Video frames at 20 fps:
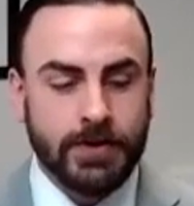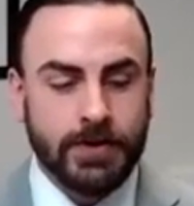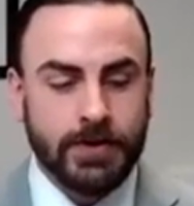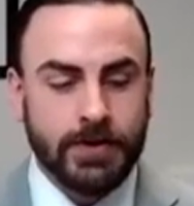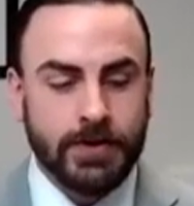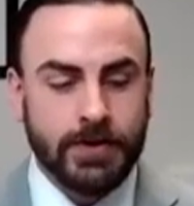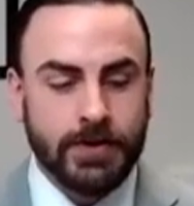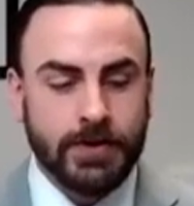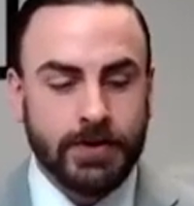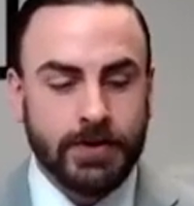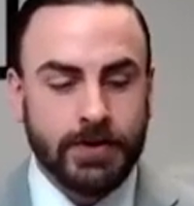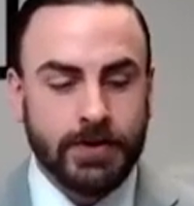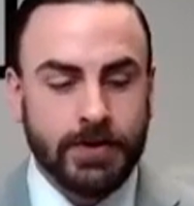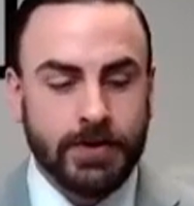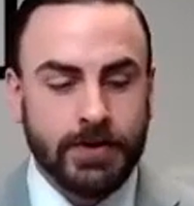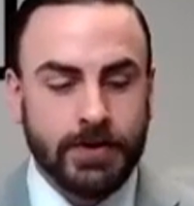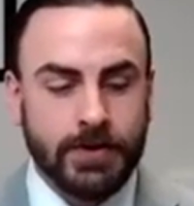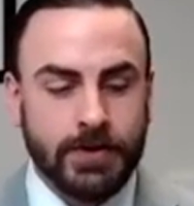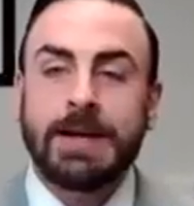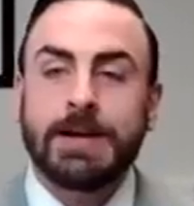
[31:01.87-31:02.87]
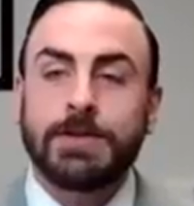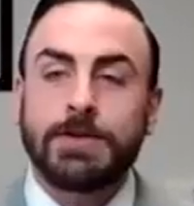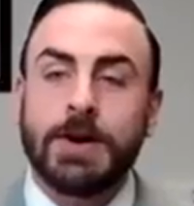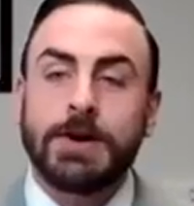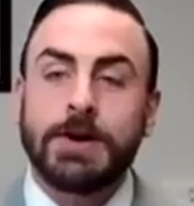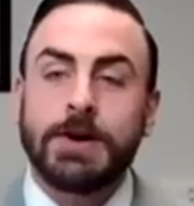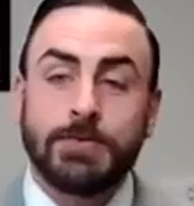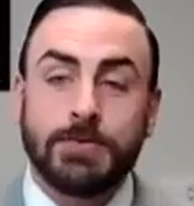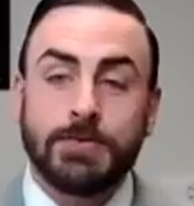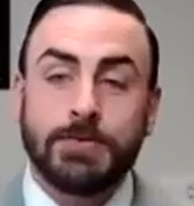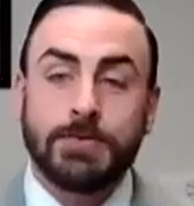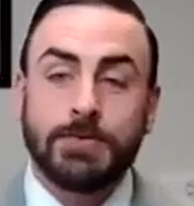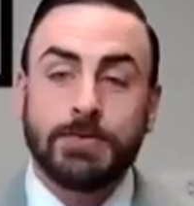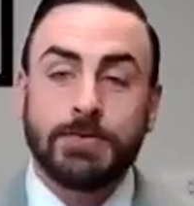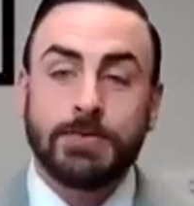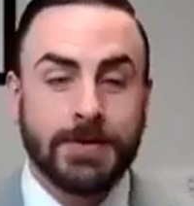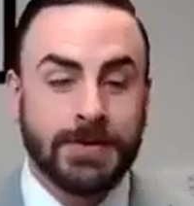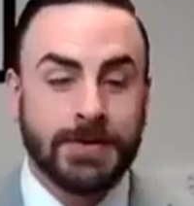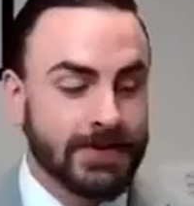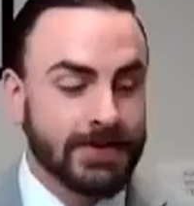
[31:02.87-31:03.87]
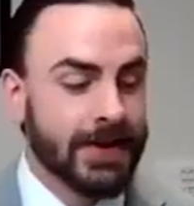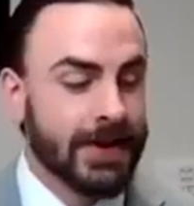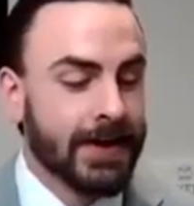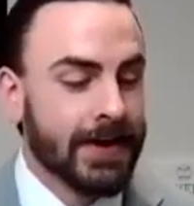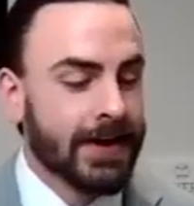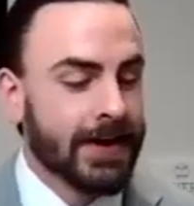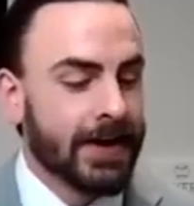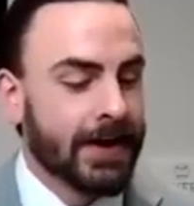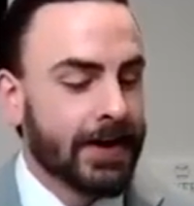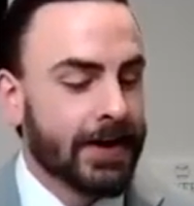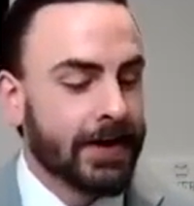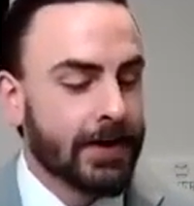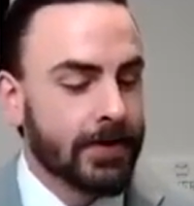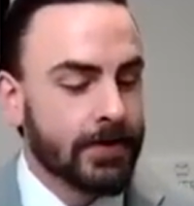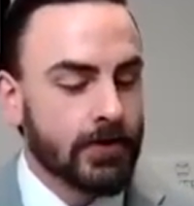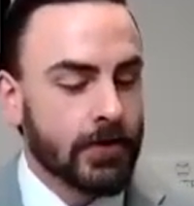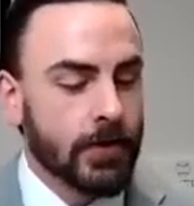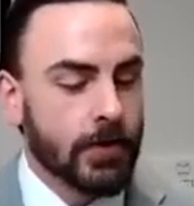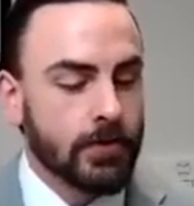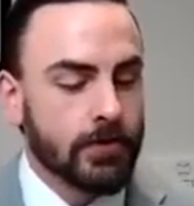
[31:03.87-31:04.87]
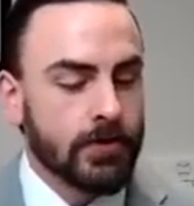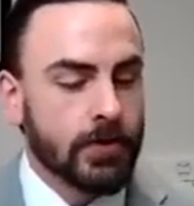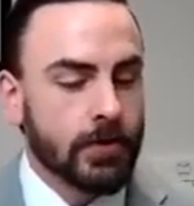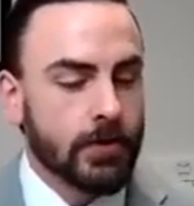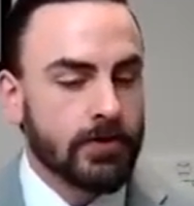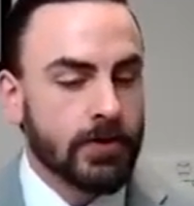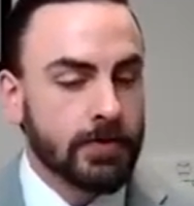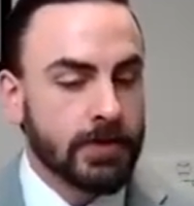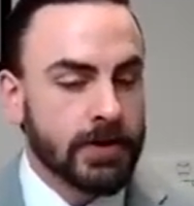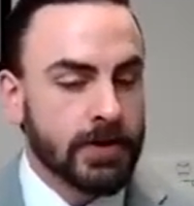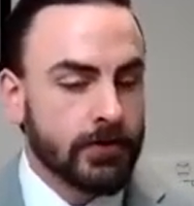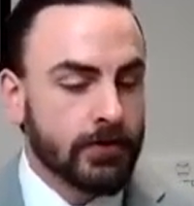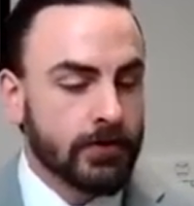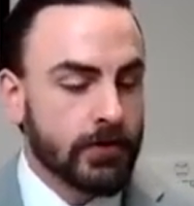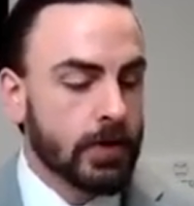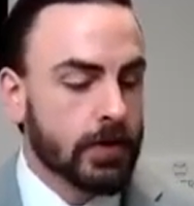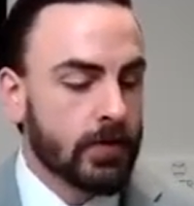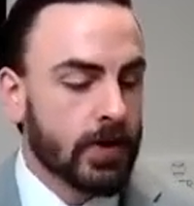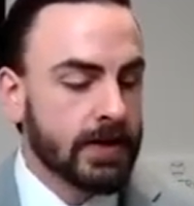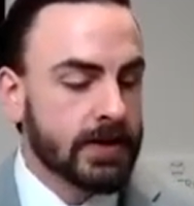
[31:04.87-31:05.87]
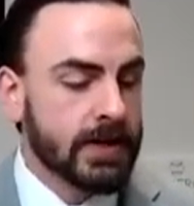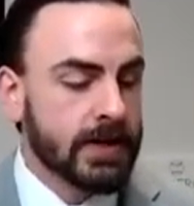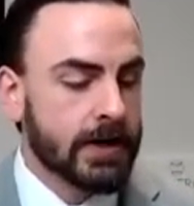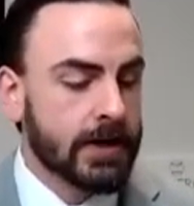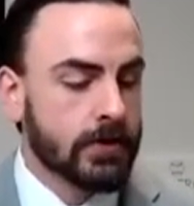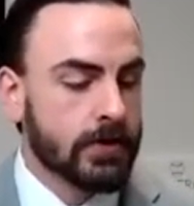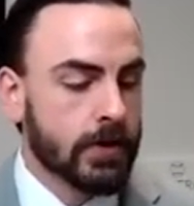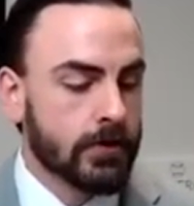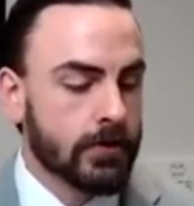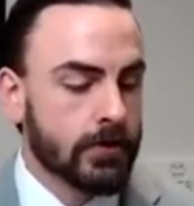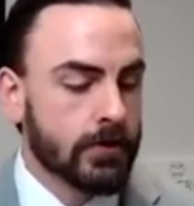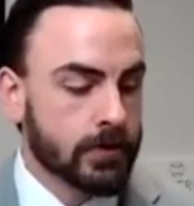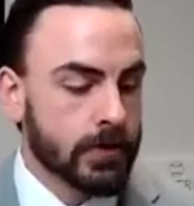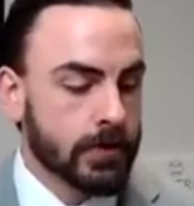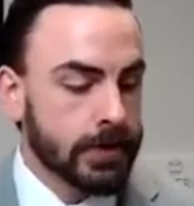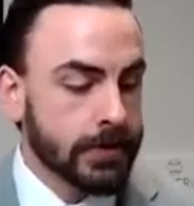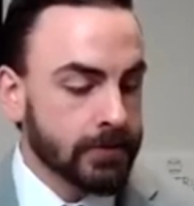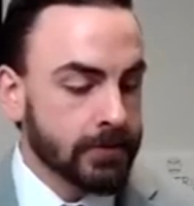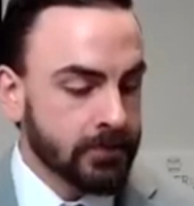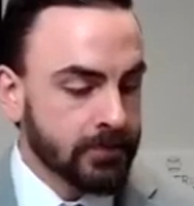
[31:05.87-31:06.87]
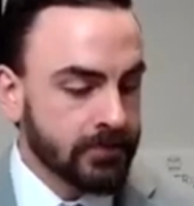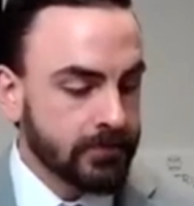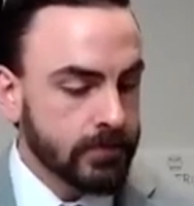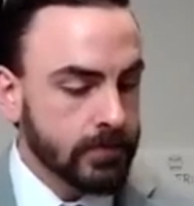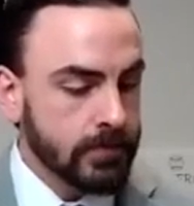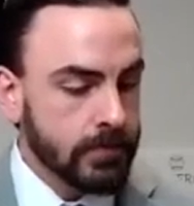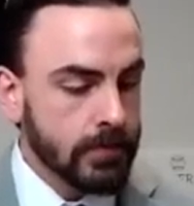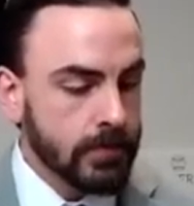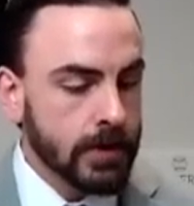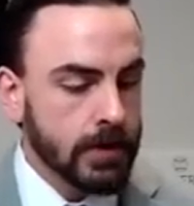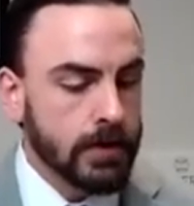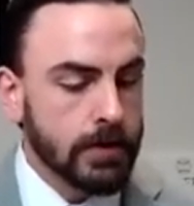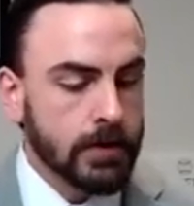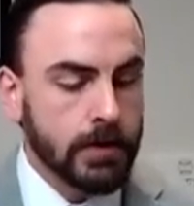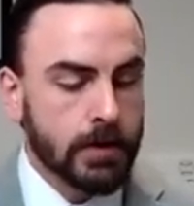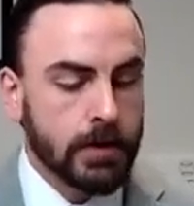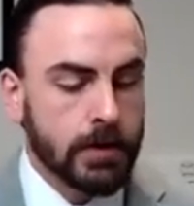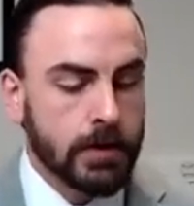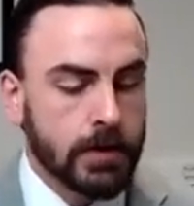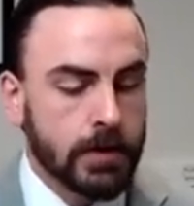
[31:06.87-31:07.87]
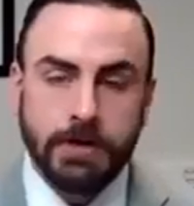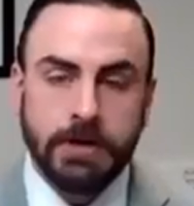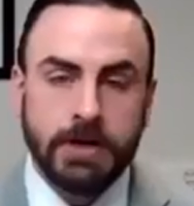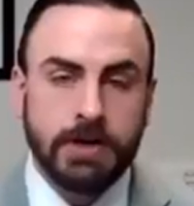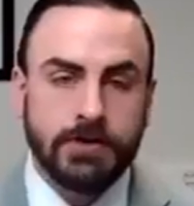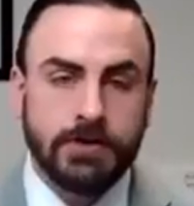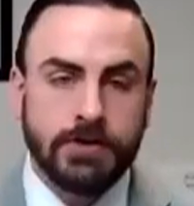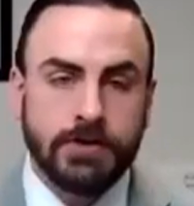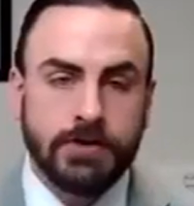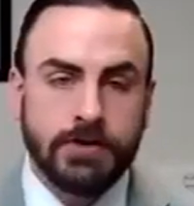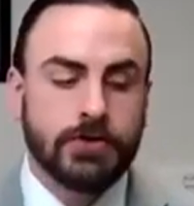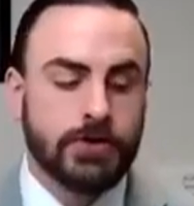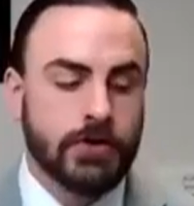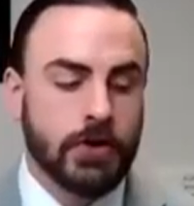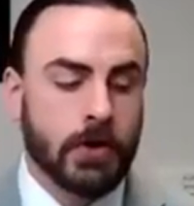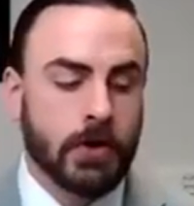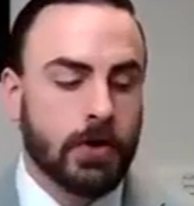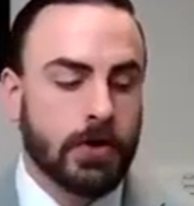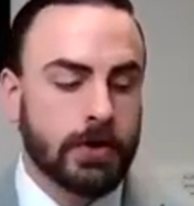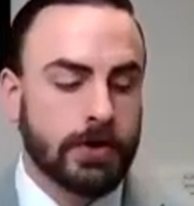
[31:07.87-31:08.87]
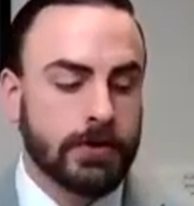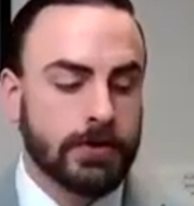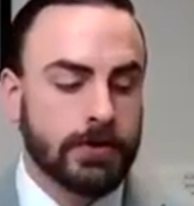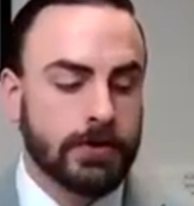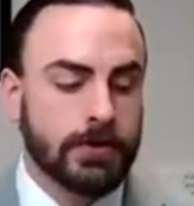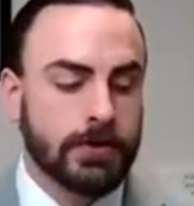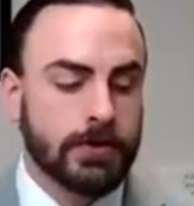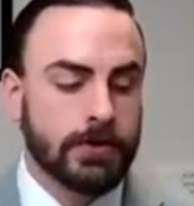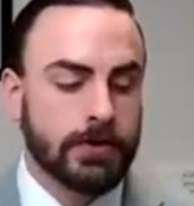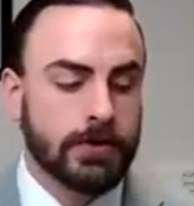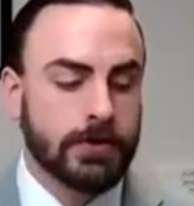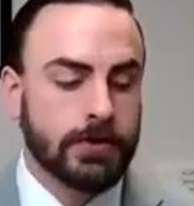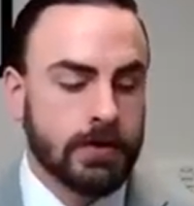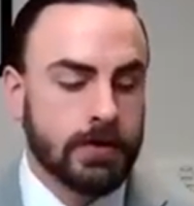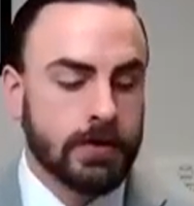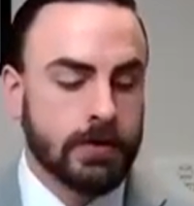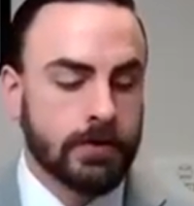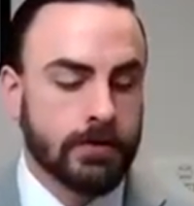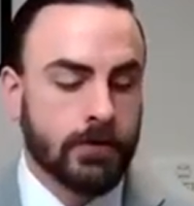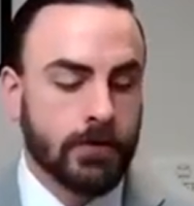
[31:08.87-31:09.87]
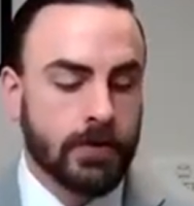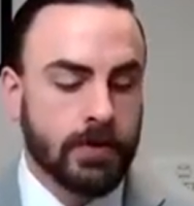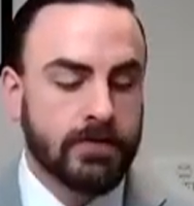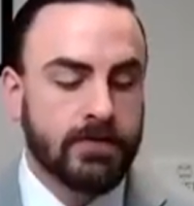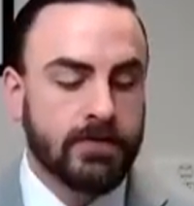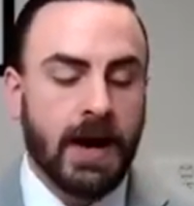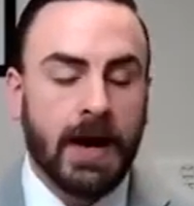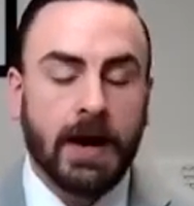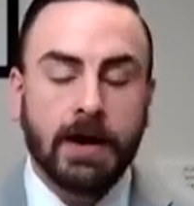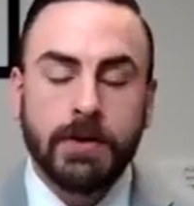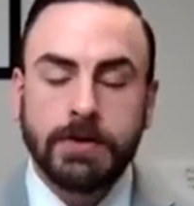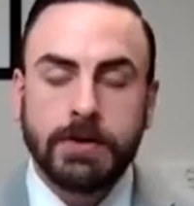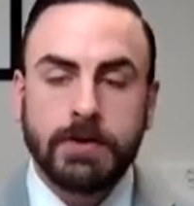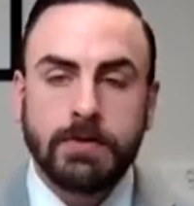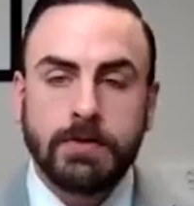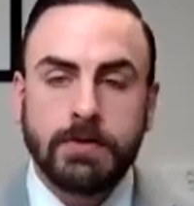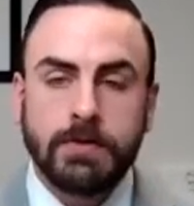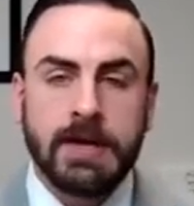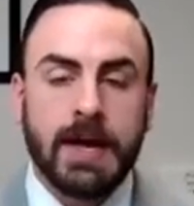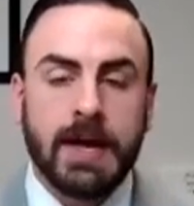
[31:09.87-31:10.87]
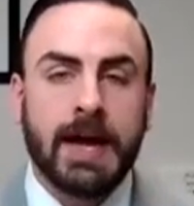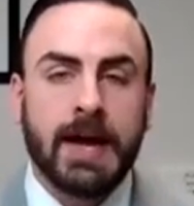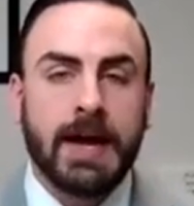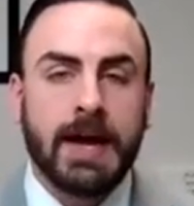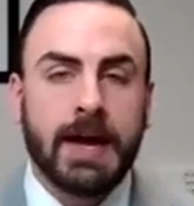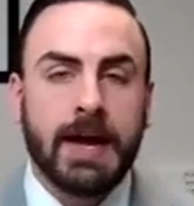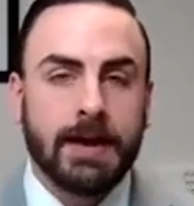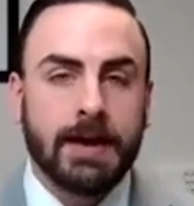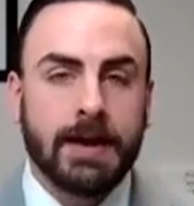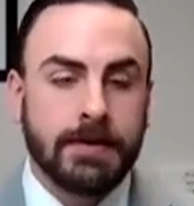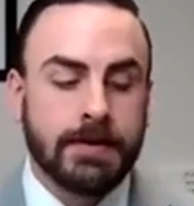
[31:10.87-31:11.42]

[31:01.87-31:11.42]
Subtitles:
this is all going to tie together, I promise. So something else for you to write down in your notes real quick. Companies should charge for the value they add,